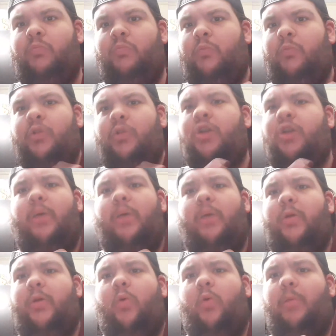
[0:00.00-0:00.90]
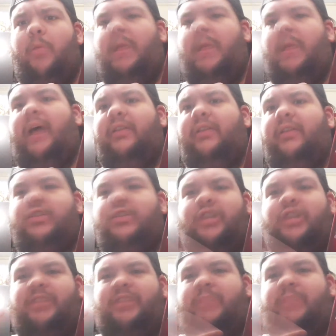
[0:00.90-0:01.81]
tell me you wouldn't buy this
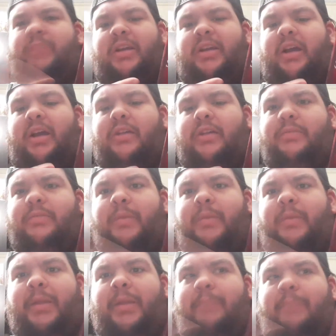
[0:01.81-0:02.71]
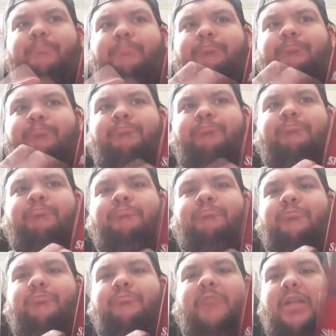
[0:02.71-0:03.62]
just because. I mean,
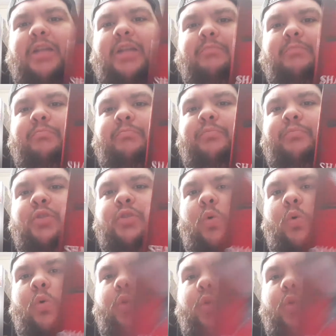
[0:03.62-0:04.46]
that sword